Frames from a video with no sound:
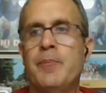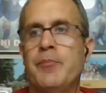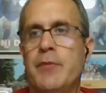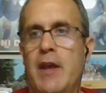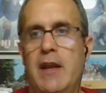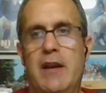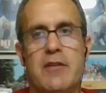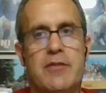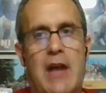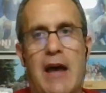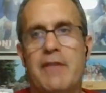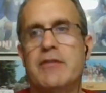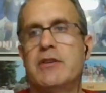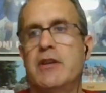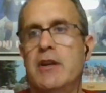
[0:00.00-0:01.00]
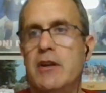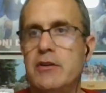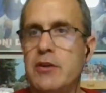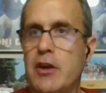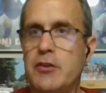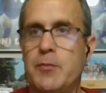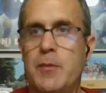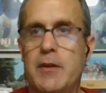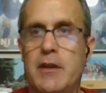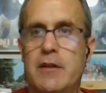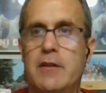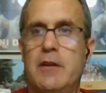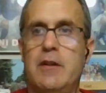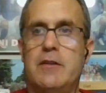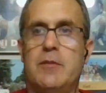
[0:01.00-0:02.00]
And there's obviously an adjustment
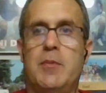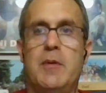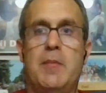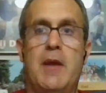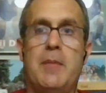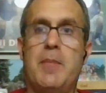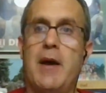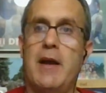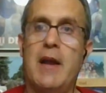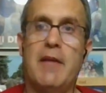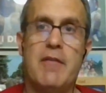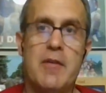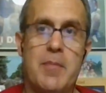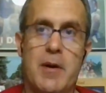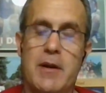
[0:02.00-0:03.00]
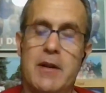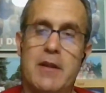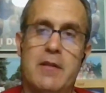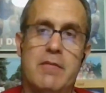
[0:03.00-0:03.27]
that needs to be made by everybody,